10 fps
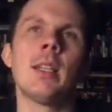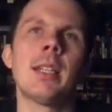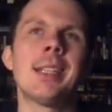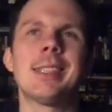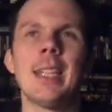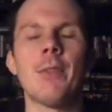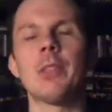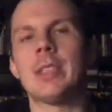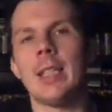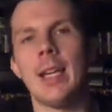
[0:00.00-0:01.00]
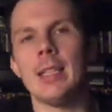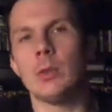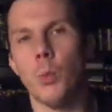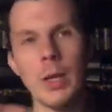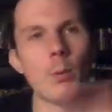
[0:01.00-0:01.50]
because it never says
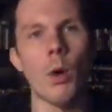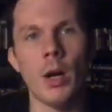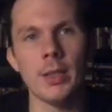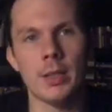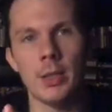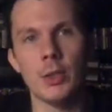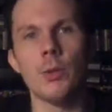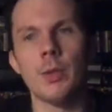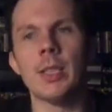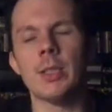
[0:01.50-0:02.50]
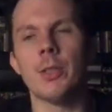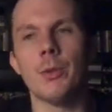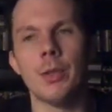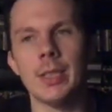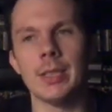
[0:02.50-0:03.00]
we want to do this to
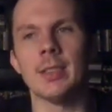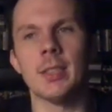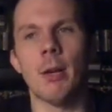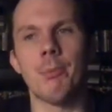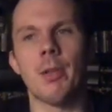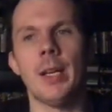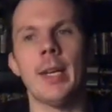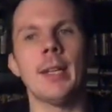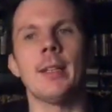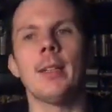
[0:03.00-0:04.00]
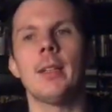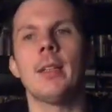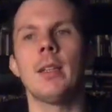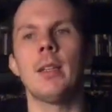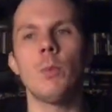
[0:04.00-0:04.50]
her, this is our plan.
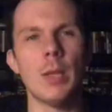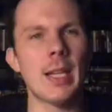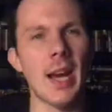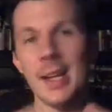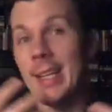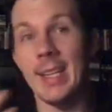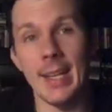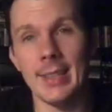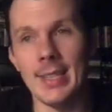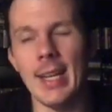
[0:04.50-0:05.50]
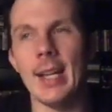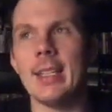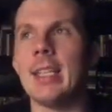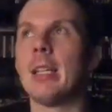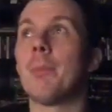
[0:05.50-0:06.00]
We kind of get the
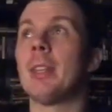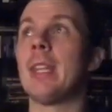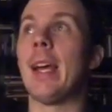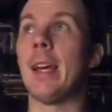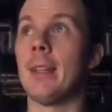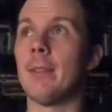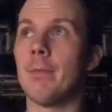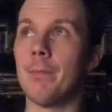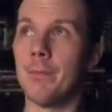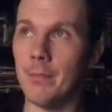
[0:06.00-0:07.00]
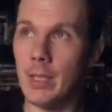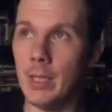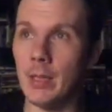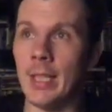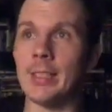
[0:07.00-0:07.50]
idea, but that
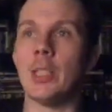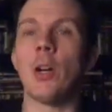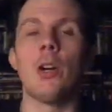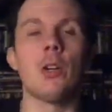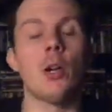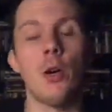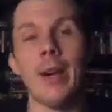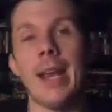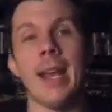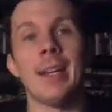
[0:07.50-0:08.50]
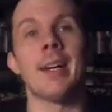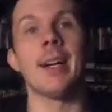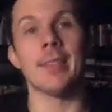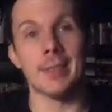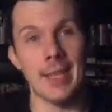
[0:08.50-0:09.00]
lets her know and
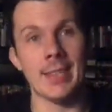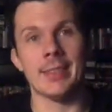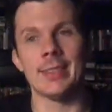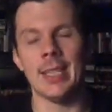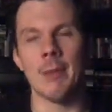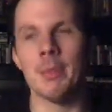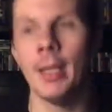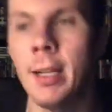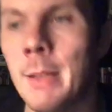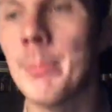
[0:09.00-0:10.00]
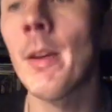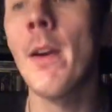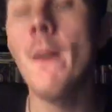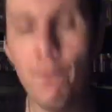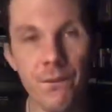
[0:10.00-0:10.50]
us at the same time
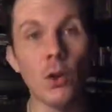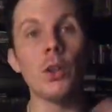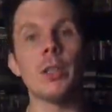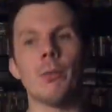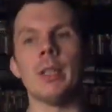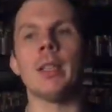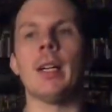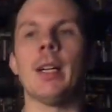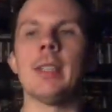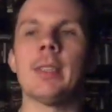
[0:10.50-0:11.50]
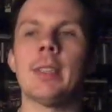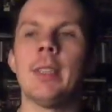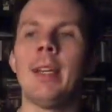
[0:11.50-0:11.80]
fully realize.